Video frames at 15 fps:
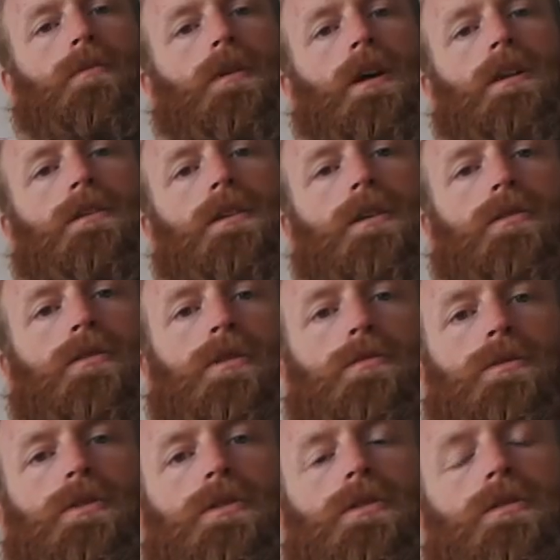ethnic
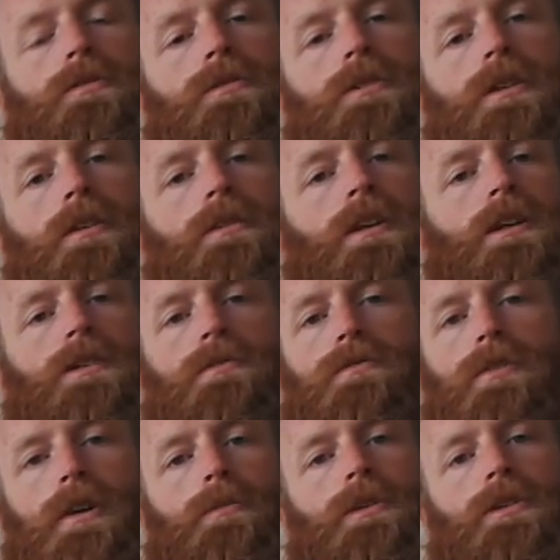groups, South Asian
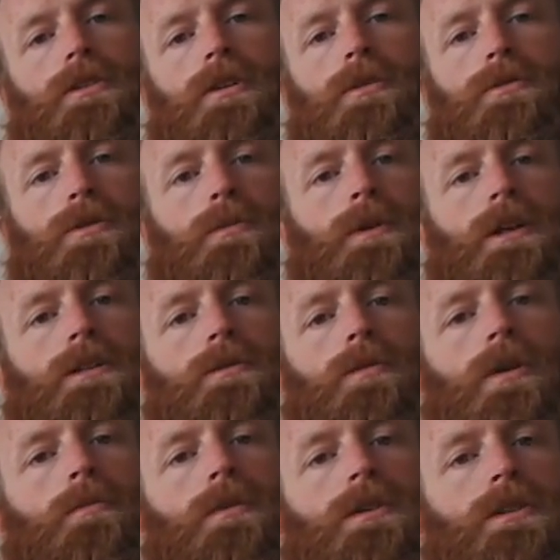family types compared to
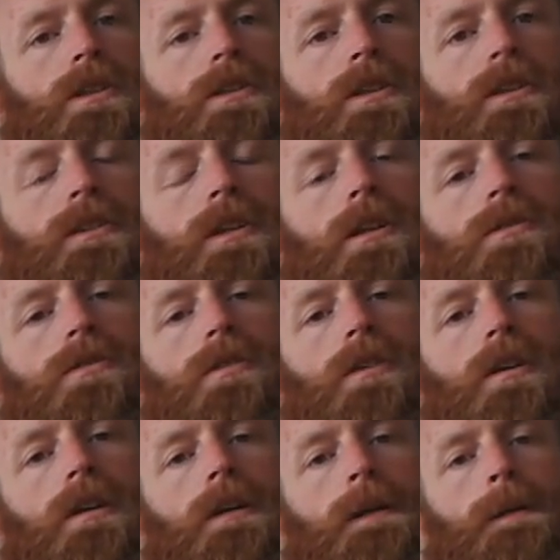white British, etc.
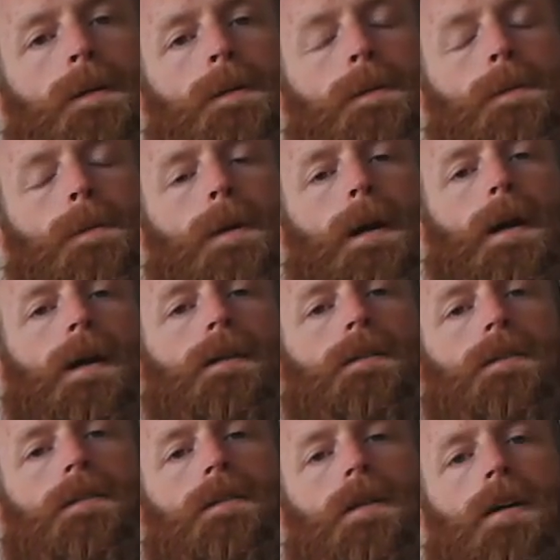
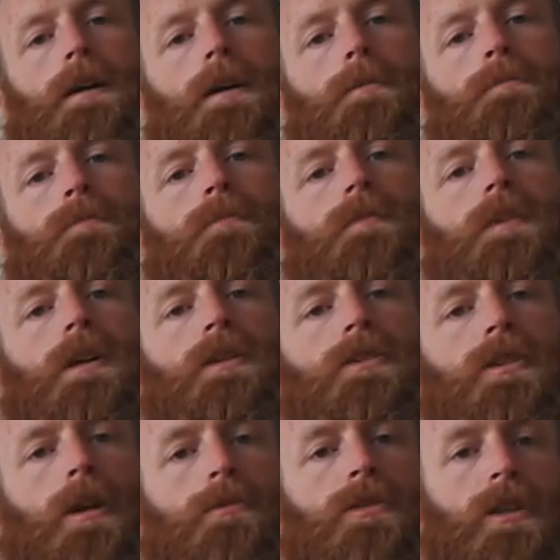And
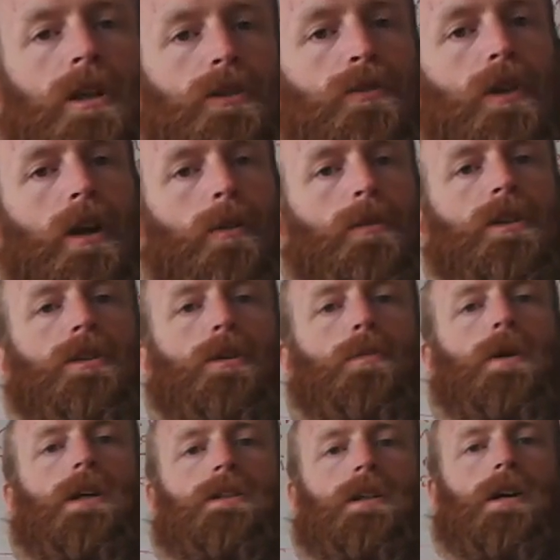same-sex families
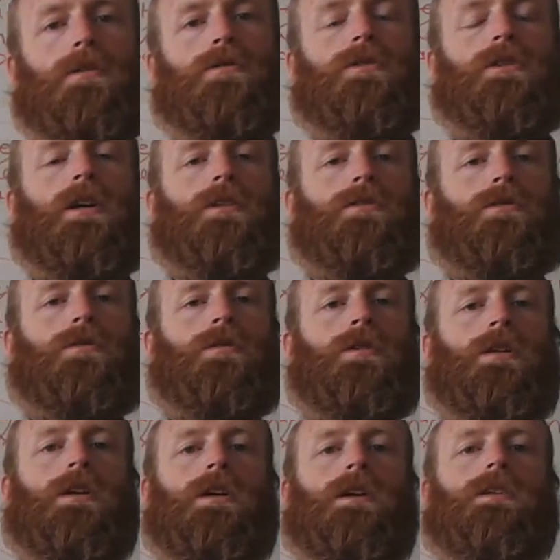compared to heterosexual.
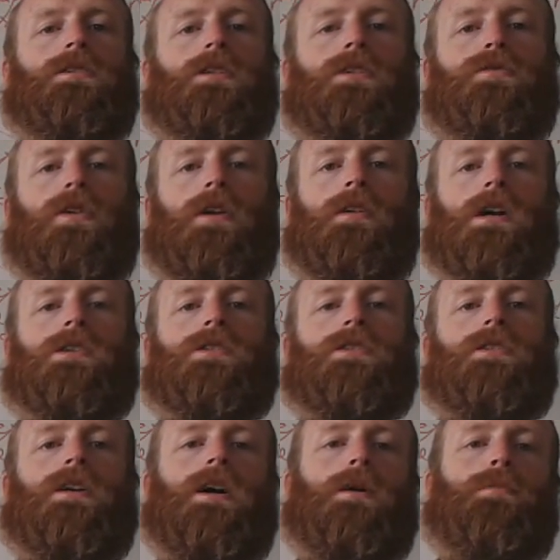So there's
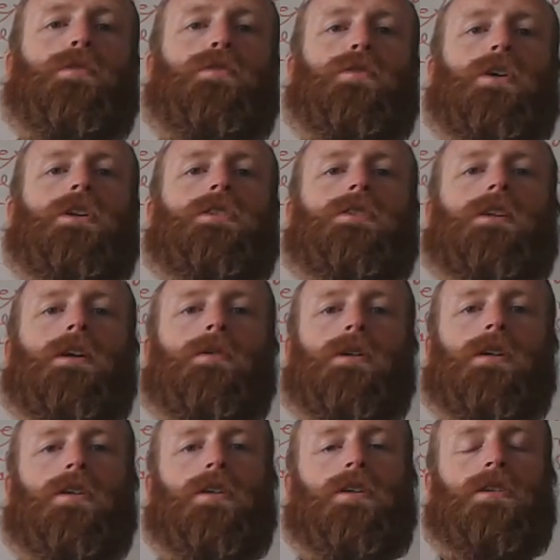variations there, but firstly we
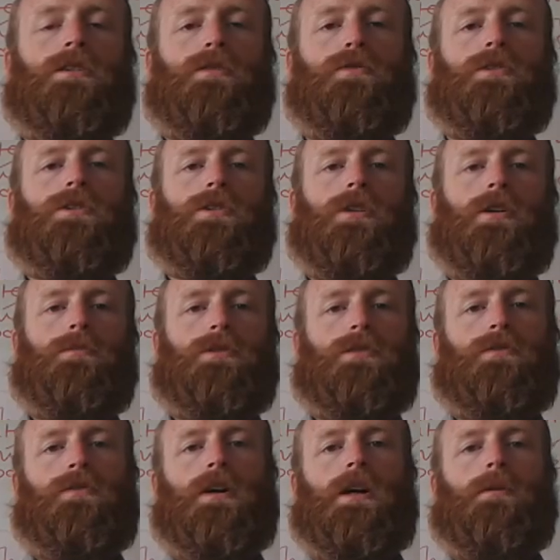can look at the different types of
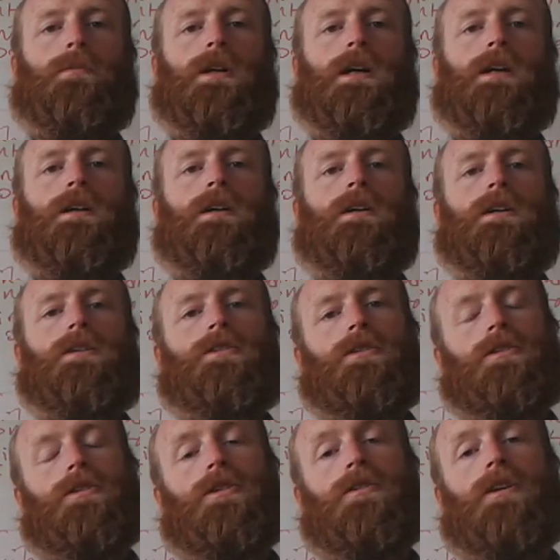family. So
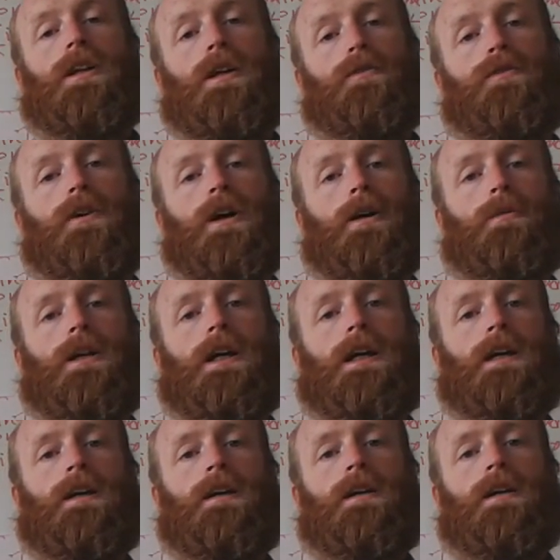the nuclear family